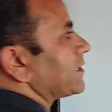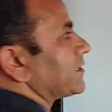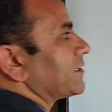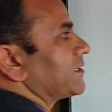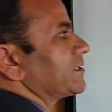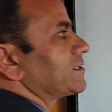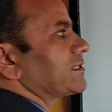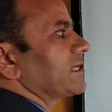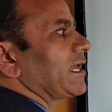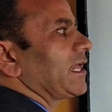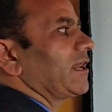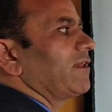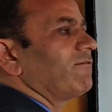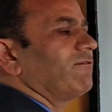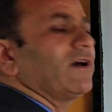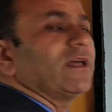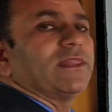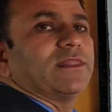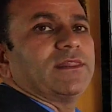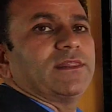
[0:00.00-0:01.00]
this
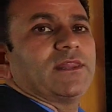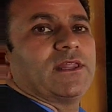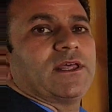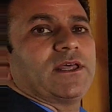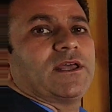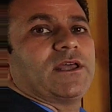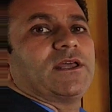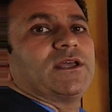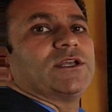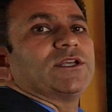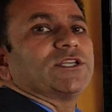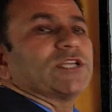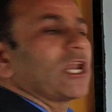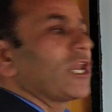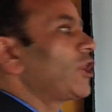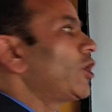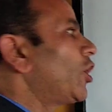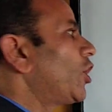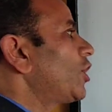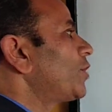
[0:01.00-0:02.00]
L1 shall
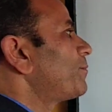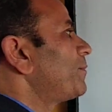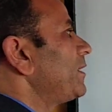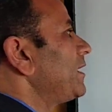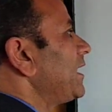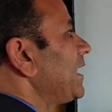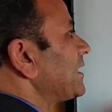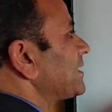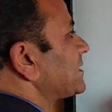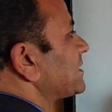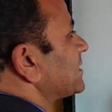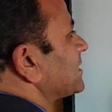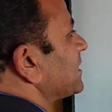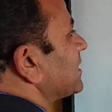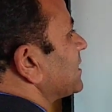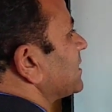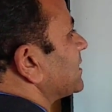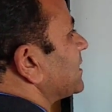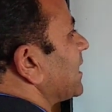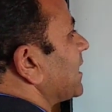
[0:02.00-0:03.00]
not be less
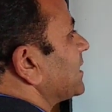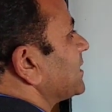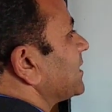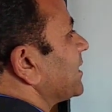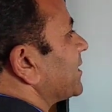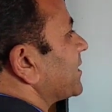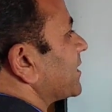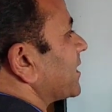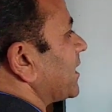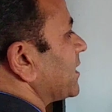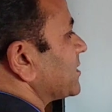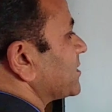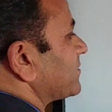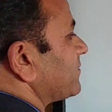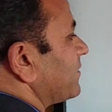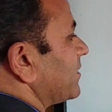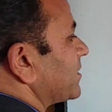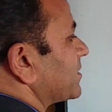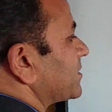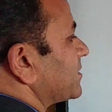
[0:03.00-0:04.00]
than the
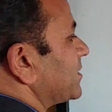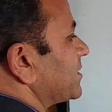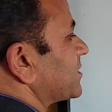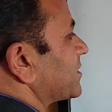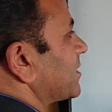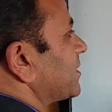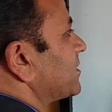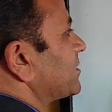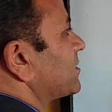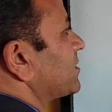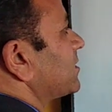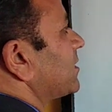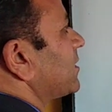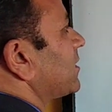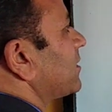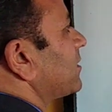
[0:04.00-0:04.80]
transverse distance,